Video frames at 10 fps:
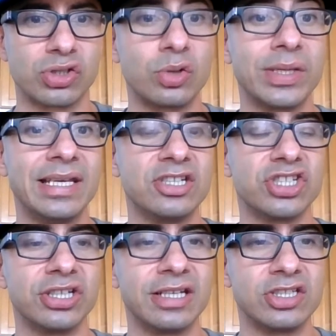
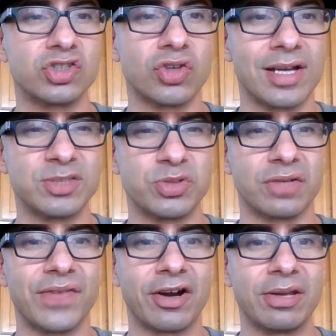cohesion and trust which
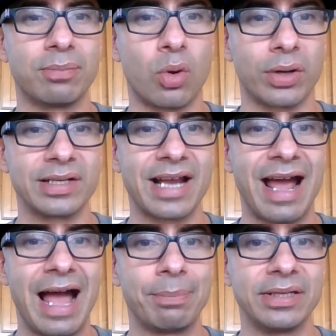are very important to
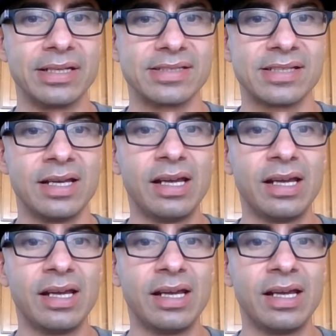happiness